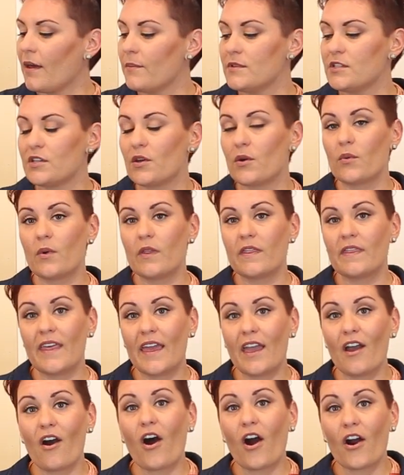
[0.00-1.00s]
So
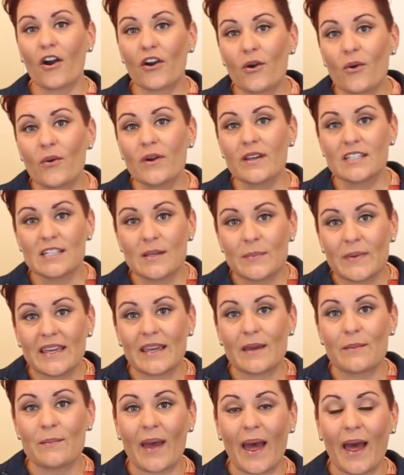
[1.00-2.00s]
they are going to be
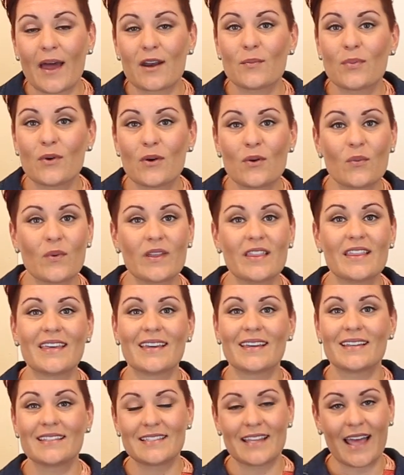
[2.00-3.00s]
compatible with the
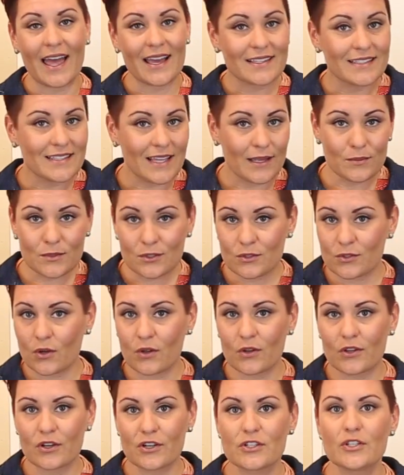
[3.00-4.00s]
exact same
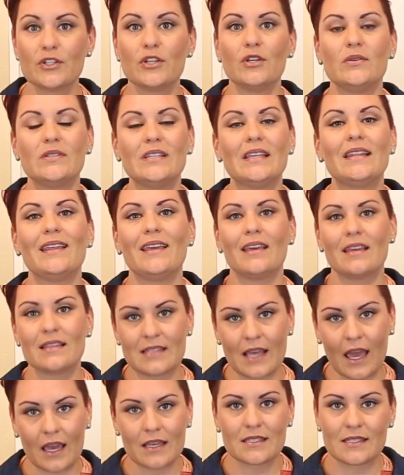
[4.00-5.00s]
strollers using the
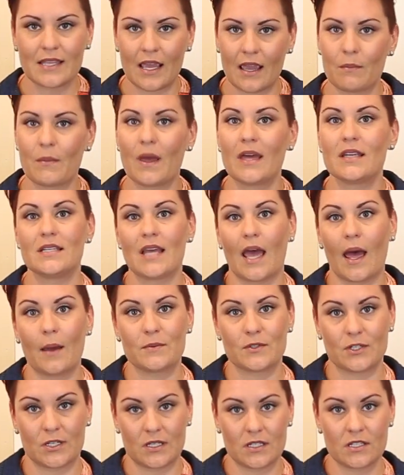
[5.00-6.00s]
exact same
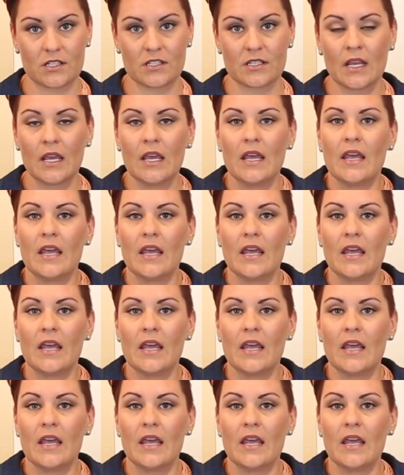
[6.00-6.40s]
adapters.